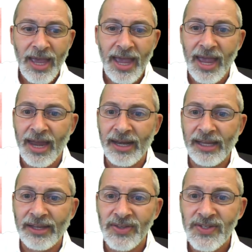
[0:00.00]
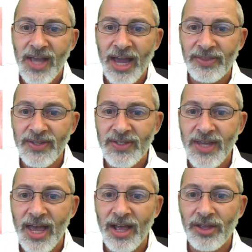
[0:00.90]
and inside the
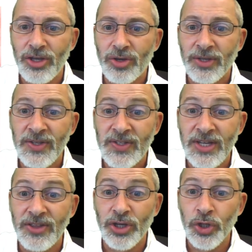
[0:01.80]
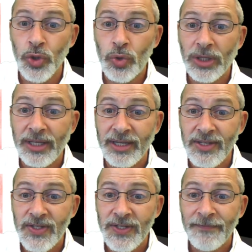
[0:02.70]
cell you can see the
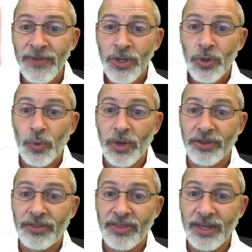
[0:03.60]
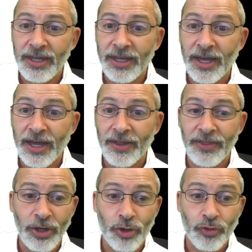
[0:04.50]
nucleus with
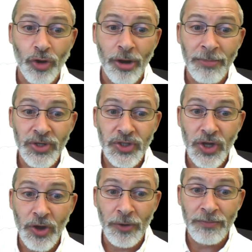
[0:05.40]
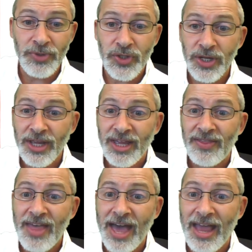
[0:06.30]
the chromosomes
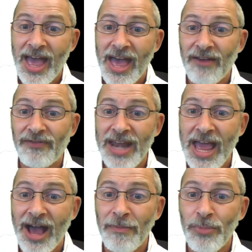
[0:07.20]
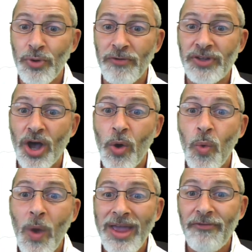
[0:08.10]
that have now moved
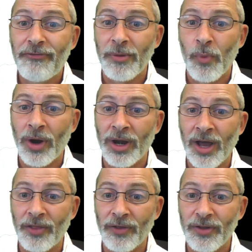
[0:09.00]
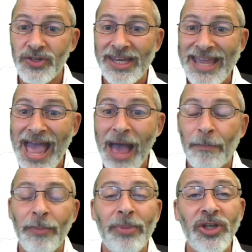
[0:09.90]
away from one another. There's a
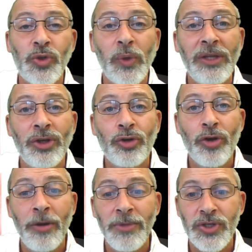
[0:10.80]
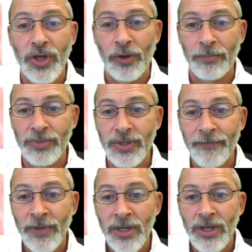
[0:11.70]
gap between the chromosomes.
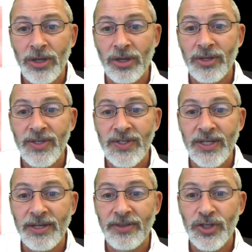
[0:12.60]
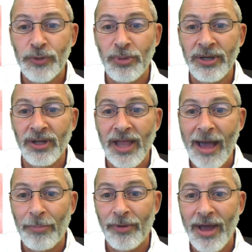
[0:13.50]
You can see the spindle
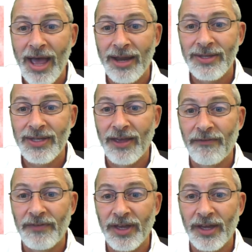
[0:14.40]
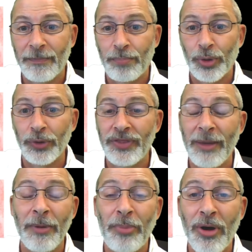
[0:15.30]
apparatus have pulled
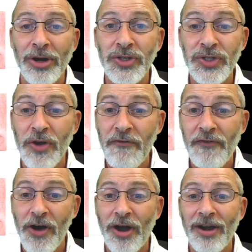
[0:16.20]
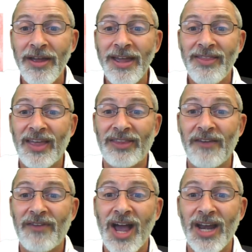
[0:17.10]
them apart so far that
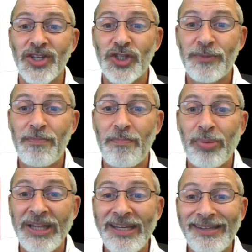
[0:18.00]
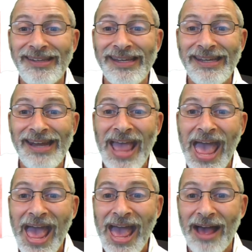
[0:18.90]
they've kind of split in
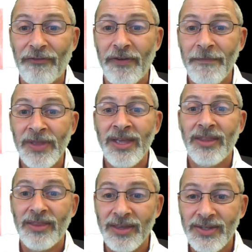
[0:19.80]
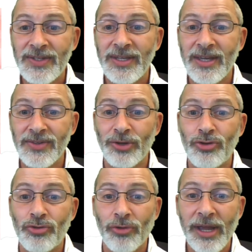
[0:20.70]
half. This is a
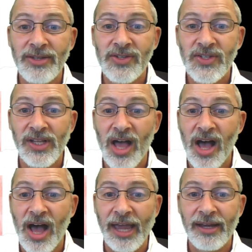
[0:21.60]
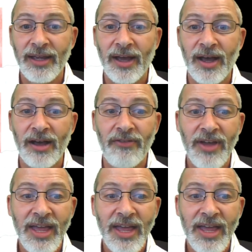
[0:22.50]
great slide of